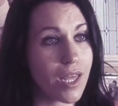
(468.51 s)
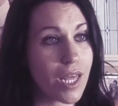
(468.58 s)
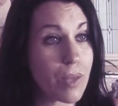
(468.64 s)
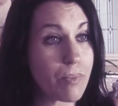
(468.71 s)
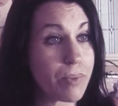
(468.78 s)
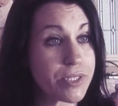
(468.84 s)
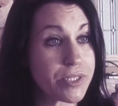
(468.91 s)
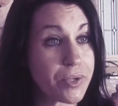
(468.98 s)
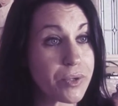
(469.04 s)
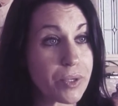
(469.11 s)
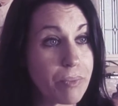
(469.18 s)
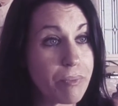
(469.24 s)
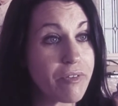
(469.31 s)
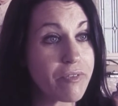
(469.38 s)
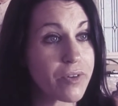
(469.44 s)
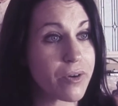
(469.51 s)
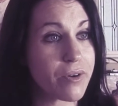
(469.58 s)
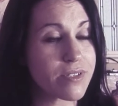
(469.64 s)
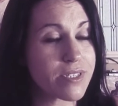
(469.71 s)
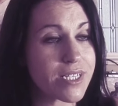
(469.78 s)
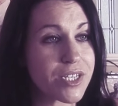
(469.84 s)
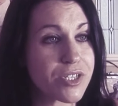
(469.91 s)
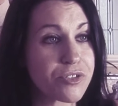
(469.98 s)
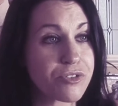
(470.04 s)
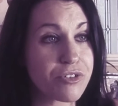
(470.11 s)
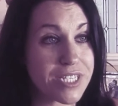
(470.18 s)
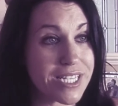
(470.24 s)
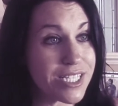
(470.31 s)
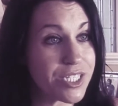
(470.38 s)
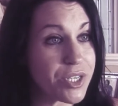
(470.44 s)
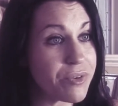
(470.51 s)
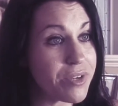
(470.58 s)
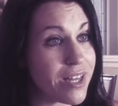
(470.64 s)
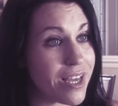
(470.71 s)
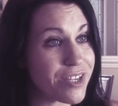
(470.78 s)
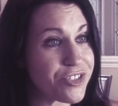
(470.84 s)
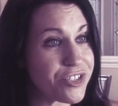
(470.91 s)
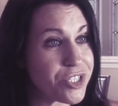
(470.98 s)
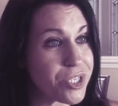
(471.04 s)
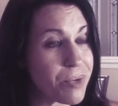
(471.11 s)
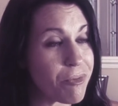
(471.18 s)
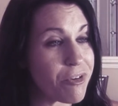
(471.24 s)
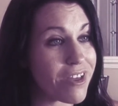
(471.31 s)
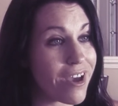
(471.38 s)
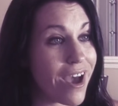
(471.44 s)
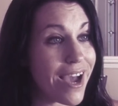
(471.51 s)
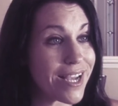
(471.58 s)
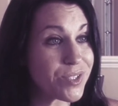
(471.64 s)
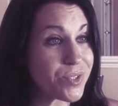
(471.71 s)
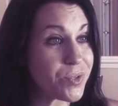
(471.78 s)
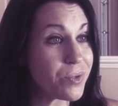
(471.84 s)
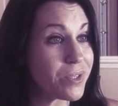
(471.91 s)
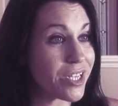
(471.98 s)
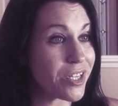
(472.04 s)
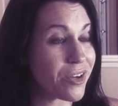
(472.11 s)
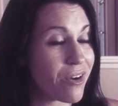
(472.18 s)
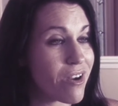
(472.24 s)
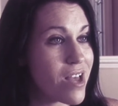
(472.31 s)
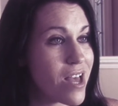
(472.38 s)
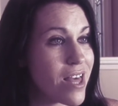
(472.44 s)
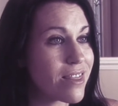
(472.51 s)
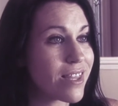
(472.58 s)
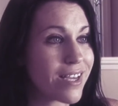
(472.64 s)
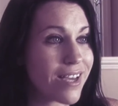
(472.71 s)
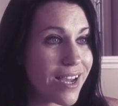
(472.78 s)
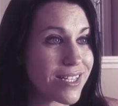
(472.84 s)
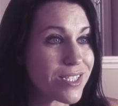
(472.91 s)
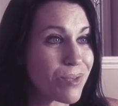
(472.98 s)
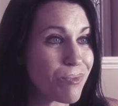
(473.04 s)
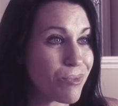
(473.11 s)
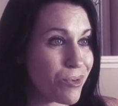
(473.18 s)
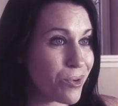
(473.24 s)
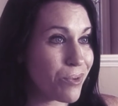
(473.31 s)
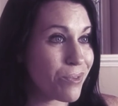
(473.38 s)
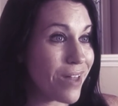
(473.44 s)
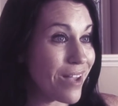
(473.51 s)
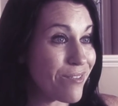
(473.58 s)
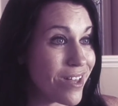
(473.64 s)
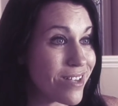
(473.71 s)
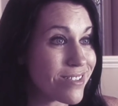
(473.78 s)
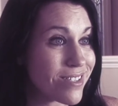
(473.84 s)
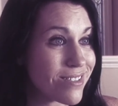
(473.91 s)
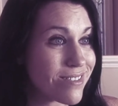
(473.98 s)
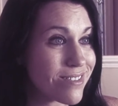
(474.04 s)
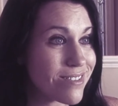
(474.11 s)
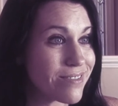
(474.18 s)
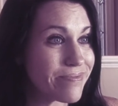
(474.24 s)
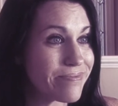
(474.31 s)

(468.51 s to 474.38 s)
It puts a group of girls in a strategic relationship with a high school leader that guides them through life lessons.